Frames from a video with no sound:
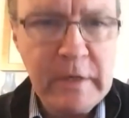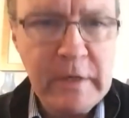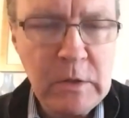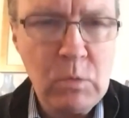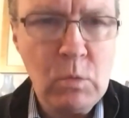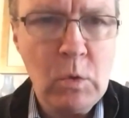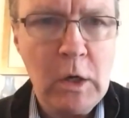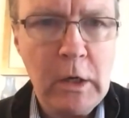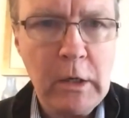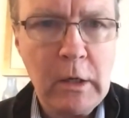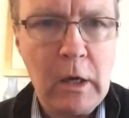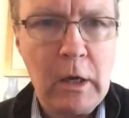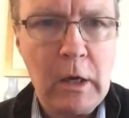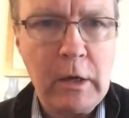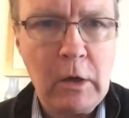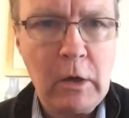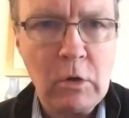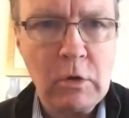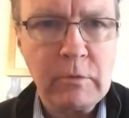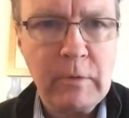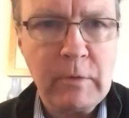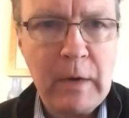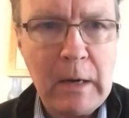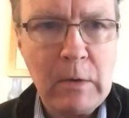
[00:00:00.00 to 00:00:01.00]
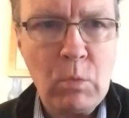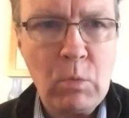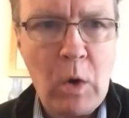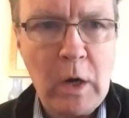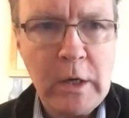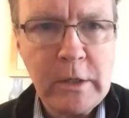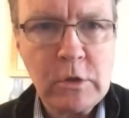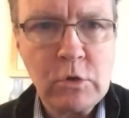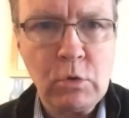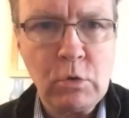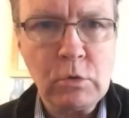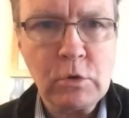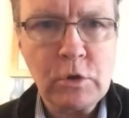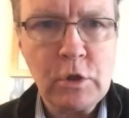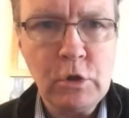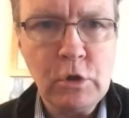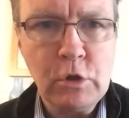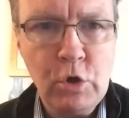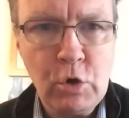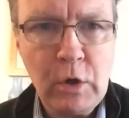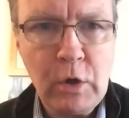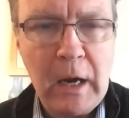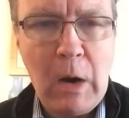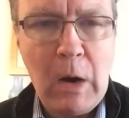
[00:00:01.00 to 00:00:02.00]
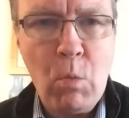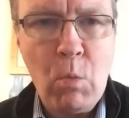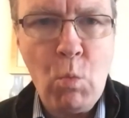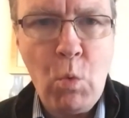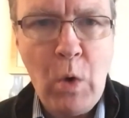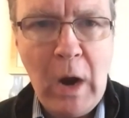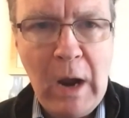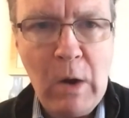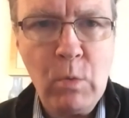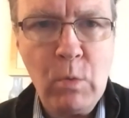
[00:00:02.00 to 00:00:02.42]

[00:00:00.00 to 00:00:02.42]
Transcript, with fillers: There is work going on around Whitehall to look at